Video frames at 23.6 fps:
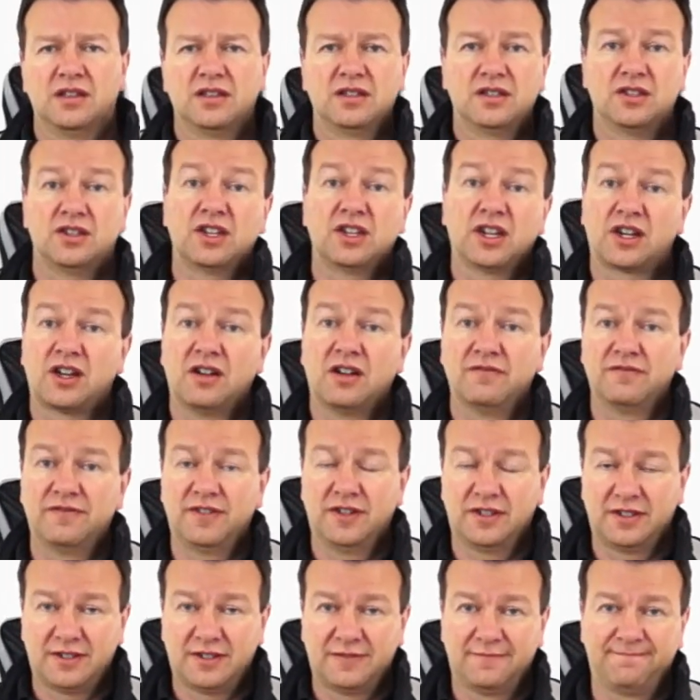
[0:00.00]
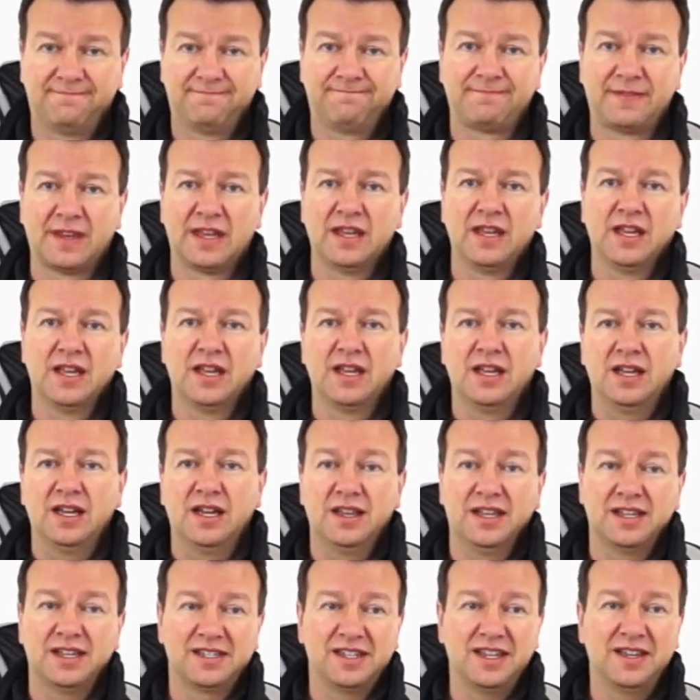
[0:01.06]
your comfort.
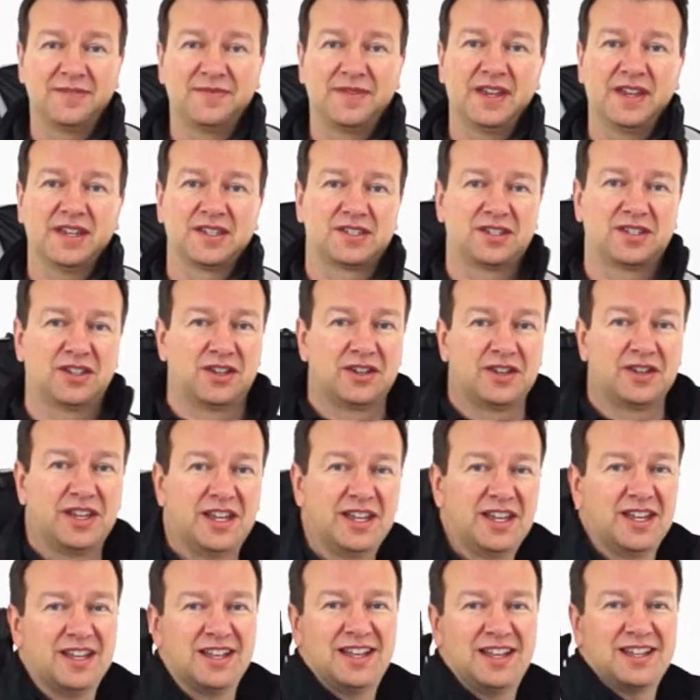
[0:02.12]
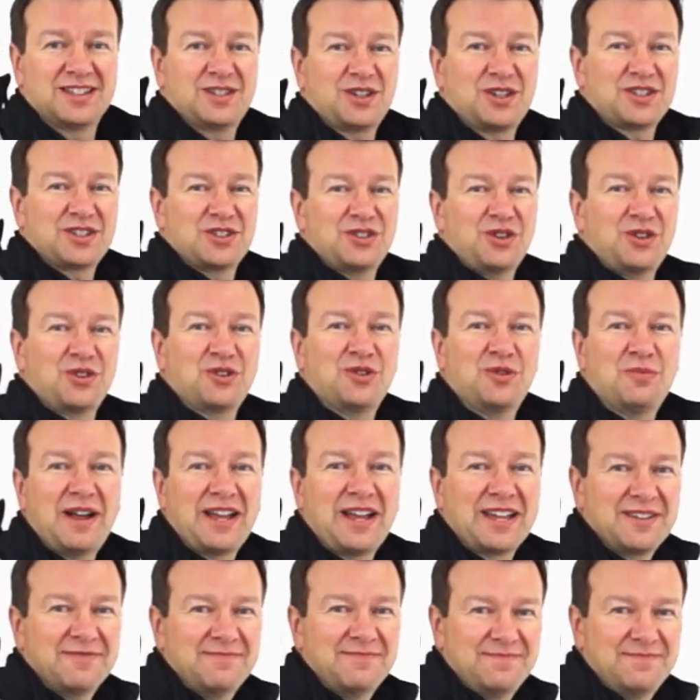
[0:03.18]
Well that's it, that's our, uh, that's our snorkel bag.